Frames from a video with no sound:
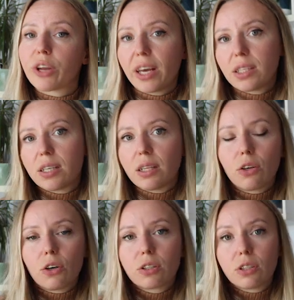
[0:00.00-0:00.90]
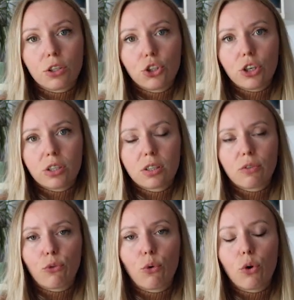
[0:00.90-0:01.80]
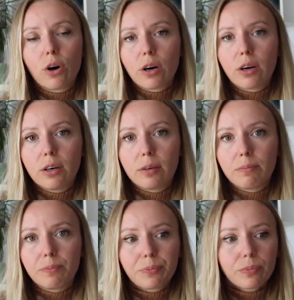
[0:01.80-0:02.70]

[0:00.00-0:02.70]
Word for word: cats and dogs not just for um,